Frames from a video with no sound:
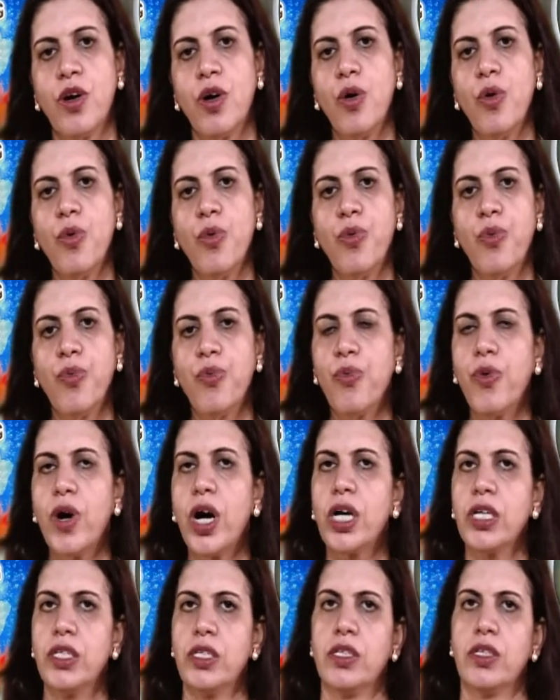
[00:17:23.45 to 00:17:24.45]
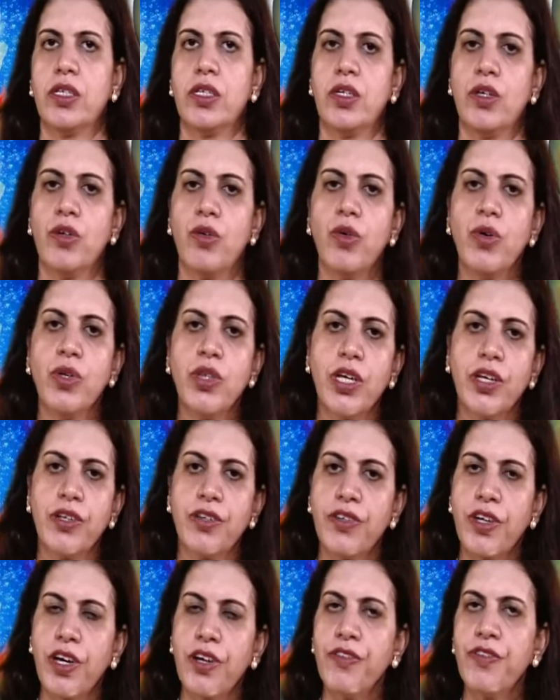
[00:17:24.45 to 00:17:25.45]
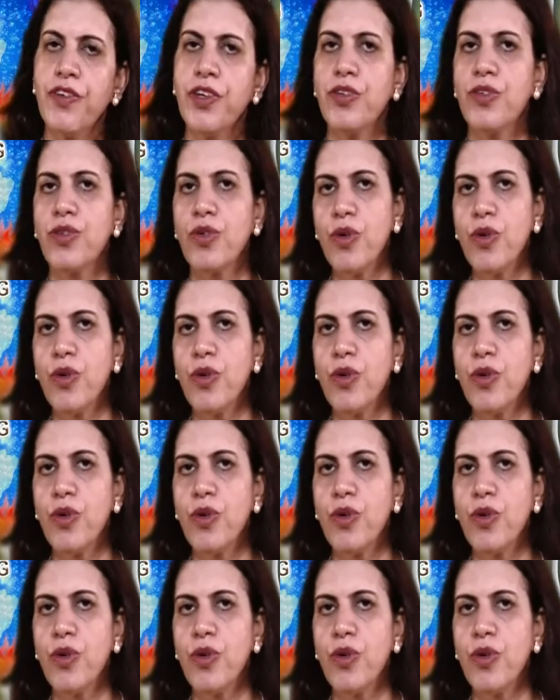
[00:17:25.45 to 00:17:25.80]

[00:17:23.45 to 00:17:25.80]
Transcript: of water on the surface